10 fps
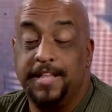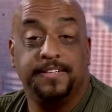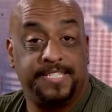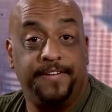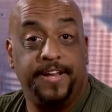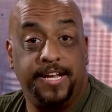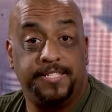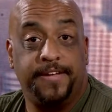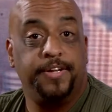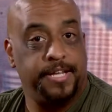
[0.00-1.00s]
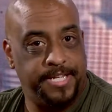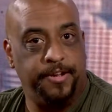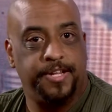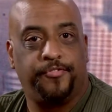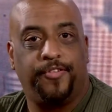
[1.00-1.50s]
the 787
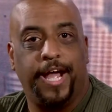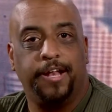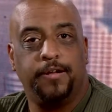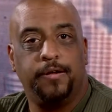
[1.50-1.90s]
continued its flight